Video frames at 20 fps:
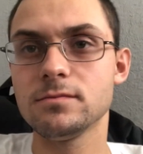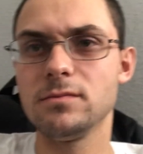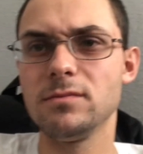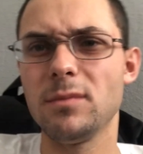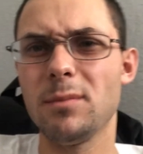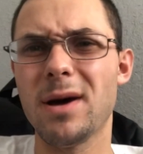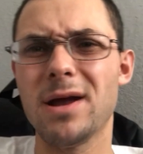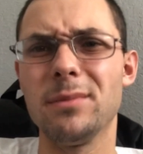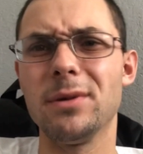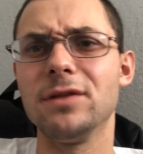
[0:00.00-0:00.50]

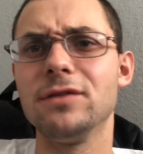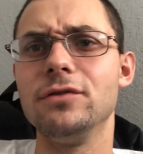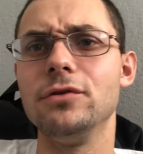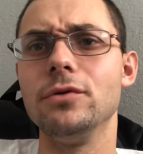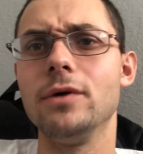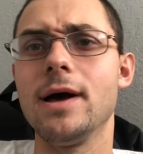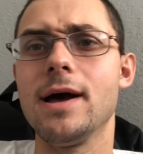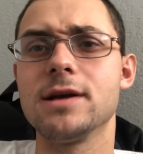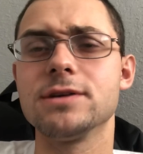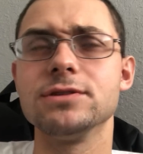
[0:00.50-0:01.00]
might have been
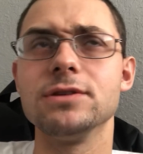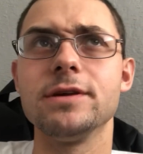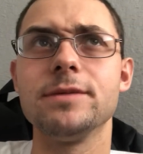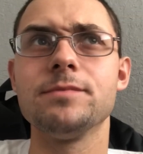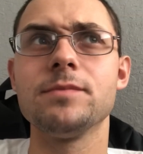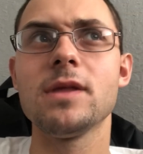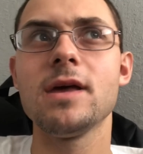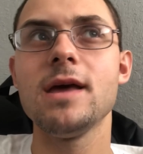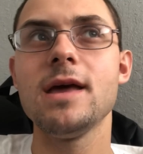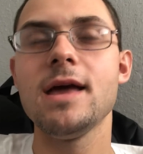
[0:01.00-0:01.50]
two actually,
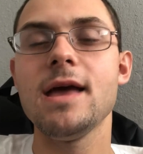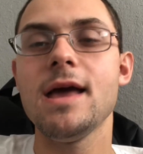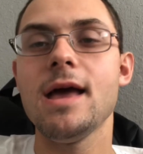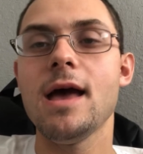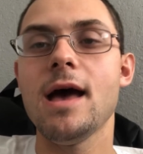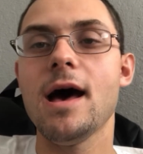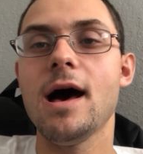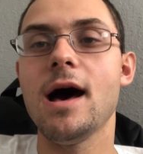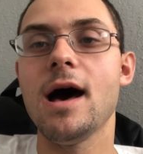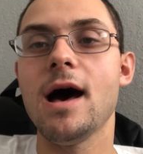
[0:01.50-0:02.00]

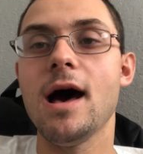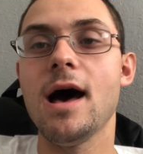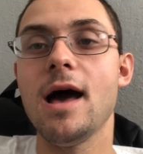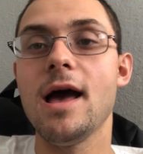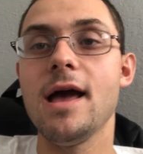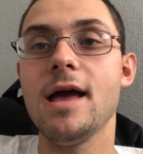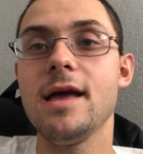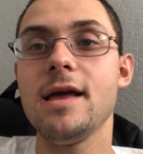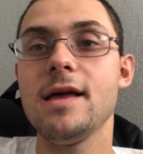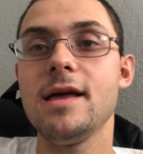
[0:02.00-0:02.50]

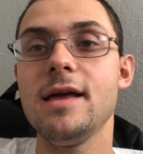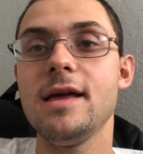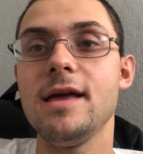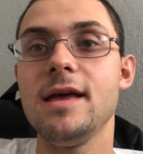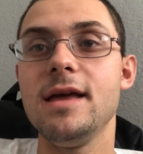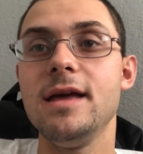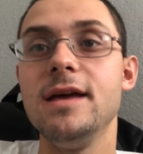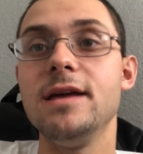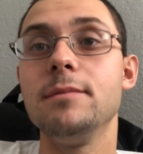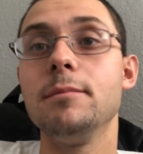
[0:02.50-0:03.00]
uh,
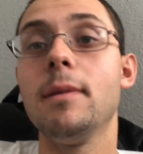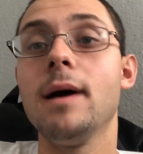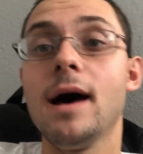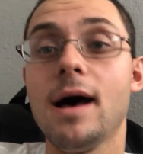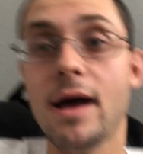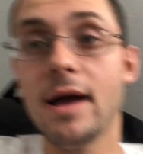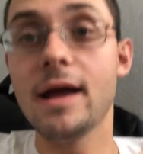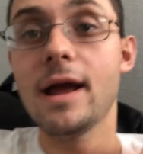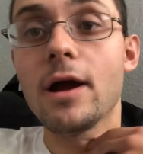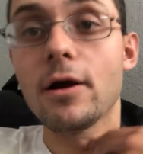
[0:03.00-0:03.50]
in
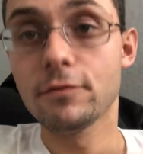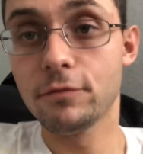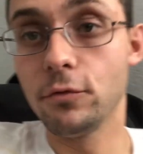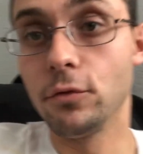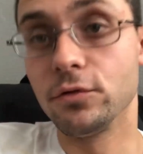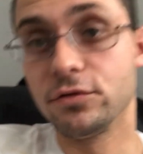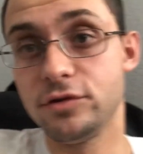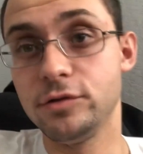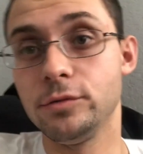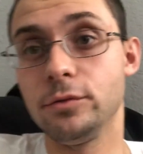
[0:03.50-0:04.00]
my Air
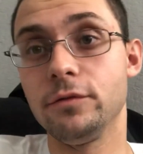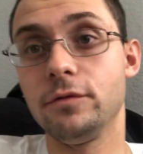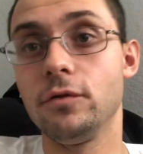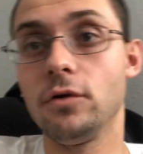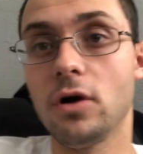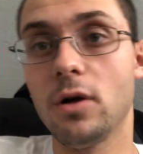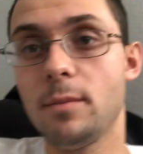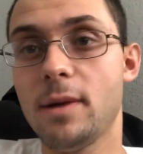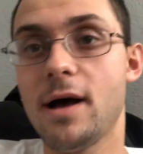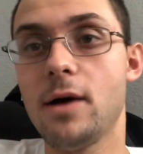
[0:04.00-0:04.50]
Force uniform.